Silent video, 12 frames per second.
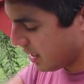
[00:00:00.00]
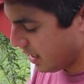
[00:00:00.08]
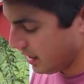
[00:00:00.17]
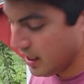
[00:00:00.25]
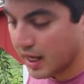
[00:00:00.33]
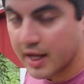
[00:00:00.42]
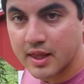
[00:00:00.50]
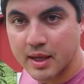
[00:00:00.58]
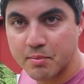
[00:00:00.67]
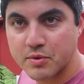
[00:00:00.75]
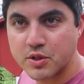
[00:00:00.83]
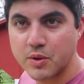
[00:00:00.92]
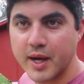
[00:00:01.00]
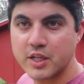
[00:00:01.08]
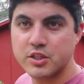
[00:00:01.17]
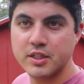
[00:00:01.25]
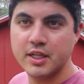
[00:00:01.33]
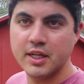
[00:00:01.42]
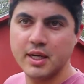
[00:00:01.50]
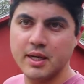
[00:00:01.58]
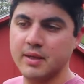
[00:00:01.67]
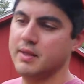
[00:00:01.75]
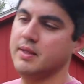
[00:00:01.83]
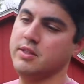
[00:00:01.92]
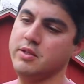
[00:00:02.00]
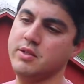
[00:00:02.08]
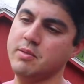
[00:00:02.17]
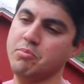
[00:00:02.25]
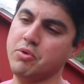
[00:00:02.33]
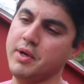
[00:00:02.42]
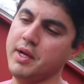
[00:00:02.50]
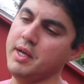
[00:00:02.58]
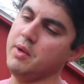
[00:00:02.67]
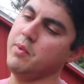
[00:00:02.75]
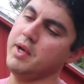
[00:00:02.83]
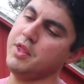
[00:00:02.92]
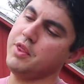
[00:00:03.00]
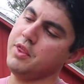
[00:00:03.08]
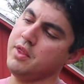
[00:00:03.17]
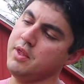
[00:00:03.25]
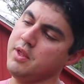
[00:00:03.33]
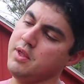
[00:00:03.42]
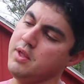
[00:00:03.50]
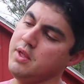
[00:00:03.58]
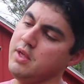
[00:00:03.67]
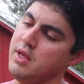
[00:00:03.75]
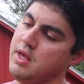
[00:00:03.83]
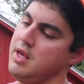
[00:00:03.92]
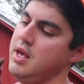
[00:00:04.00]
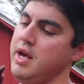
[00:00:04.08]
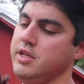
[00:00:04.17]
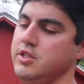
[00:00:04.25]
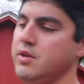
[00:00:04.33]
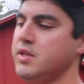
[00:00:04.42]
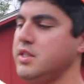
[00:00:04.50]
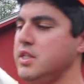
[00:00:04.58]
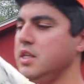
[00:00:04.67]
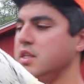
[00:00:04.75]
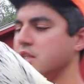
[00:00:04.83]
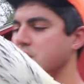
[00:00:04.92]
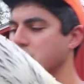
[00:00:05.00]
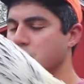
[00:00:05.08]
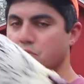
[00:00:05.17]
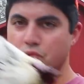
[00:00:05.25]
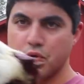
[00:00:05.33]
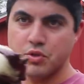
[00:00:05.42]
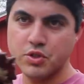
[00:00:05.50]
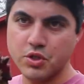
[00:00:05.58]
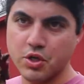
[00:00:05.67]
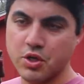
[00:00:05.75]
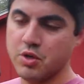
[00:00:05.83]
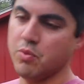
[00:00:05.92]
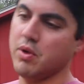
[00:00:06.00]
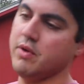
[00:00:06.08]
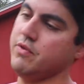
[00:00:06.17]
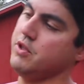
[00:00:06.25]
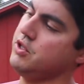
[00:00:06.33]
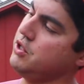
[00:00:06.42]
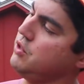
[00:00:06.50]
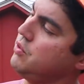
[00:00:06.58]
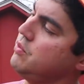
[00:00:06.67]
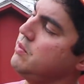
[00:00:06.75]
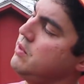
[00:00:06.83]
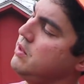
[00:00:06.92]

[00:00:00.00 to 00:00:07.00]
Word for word: and he got them to actually do some breeding with. As you can see, this is the rooster, one of the two.